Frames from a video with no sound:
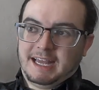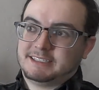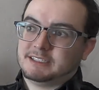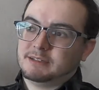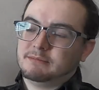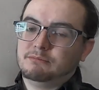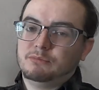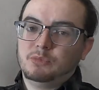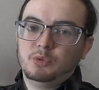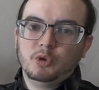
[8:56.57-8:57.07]
It's
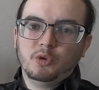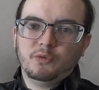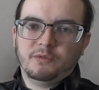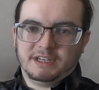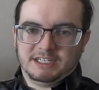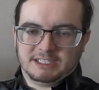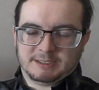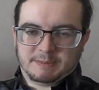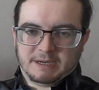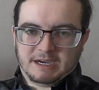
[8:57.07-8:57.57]
a
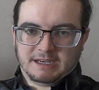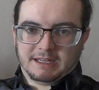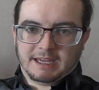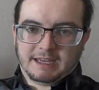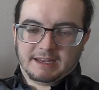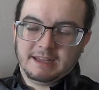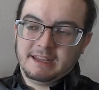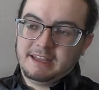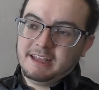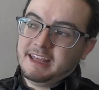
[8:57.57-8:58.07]
moving
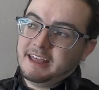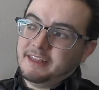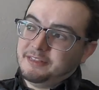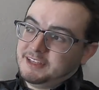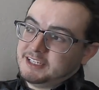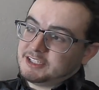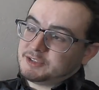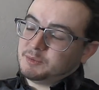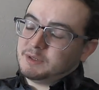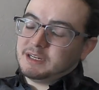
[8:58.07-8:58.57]
spotlight.
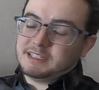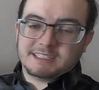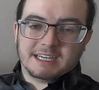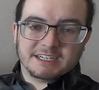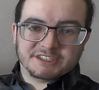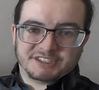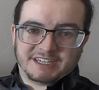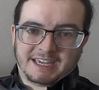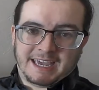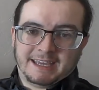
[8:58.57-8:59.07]
This one is
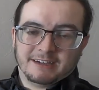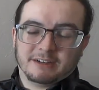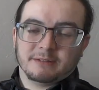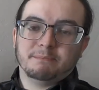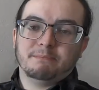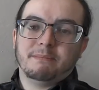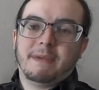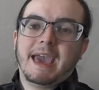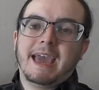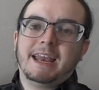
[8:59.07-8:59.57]
actually handled
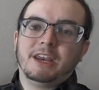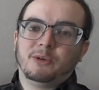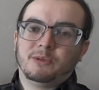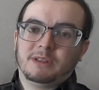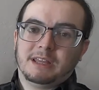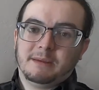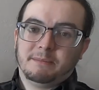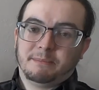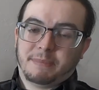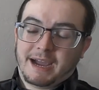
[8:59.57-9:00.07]

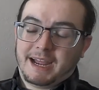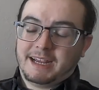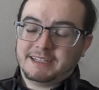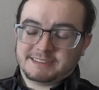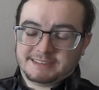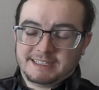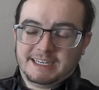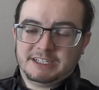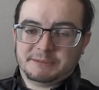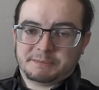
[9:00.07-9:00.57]
manually by a
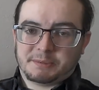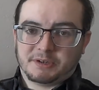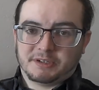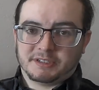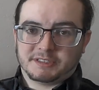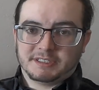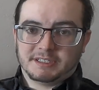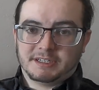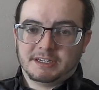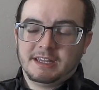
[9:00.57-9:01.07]
stage
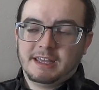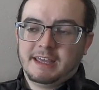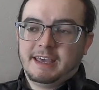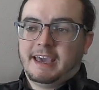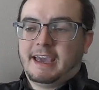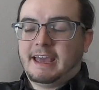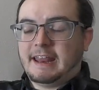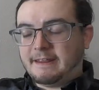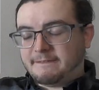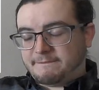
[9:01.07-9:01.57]
person,
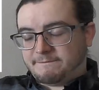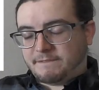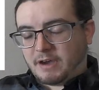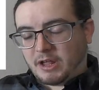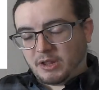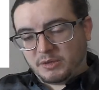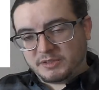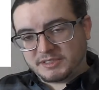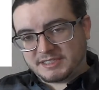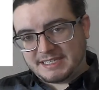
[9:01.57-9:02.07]
and it
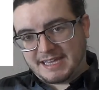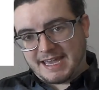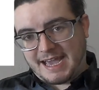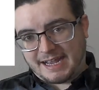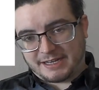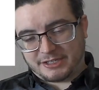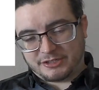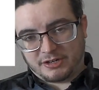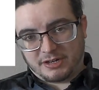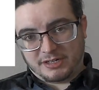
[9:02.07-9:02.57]
follows the
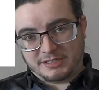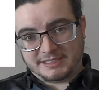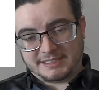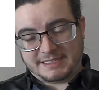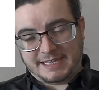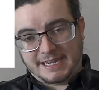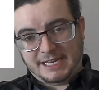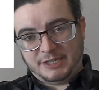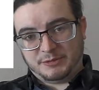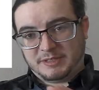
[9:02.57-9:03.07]
actor on
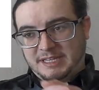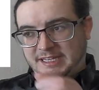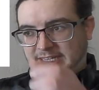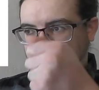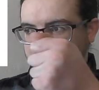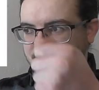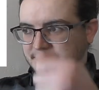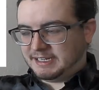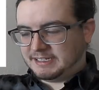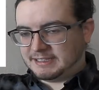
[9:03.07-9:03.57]
stage with like
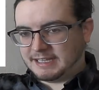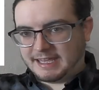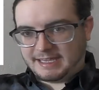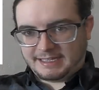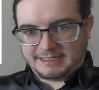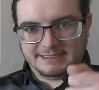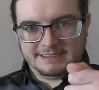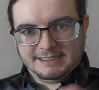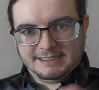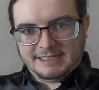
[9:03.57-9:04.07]
this big like
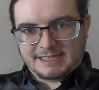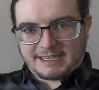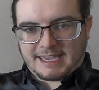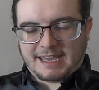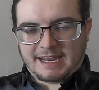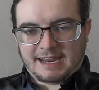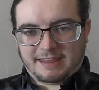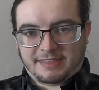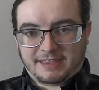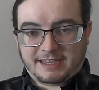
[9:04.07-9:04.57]

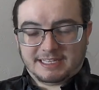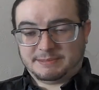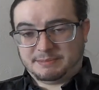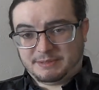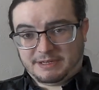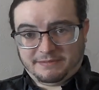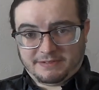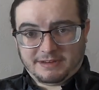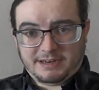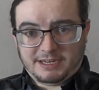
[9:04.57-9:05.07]
cannon thing. It's
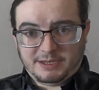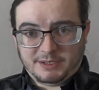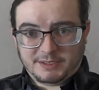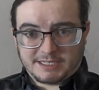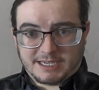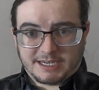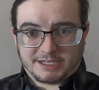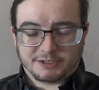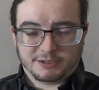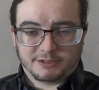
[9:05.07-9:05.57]
pretty fun to use
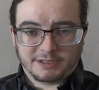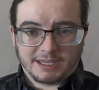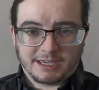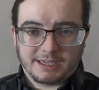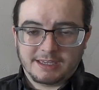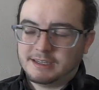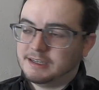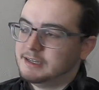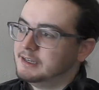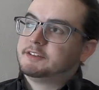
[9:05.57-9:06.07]
actually.
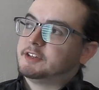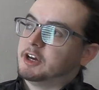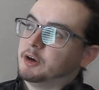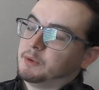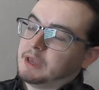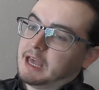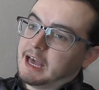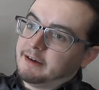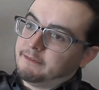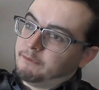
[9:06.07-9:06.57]
So
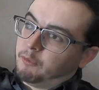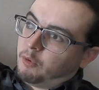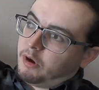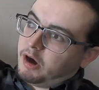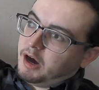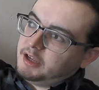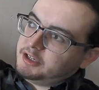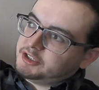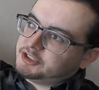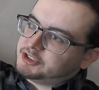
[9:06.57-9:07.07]
we have
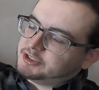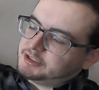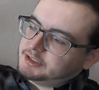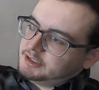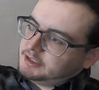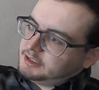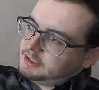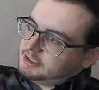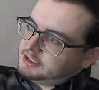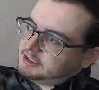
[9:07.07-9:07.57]
wash,
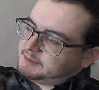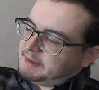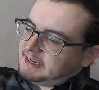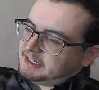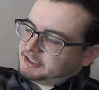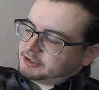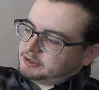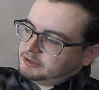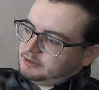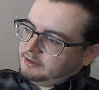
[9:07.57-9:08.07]

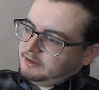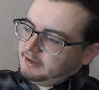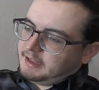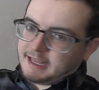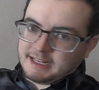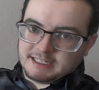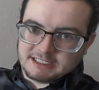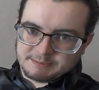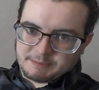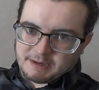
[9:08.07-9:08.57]
special,
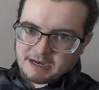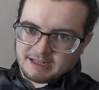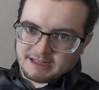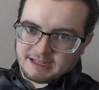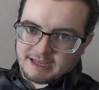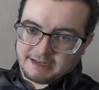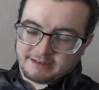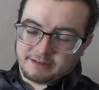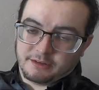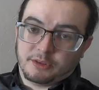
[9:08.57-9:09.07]
and
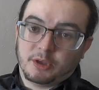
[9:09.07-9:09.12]
spotlight.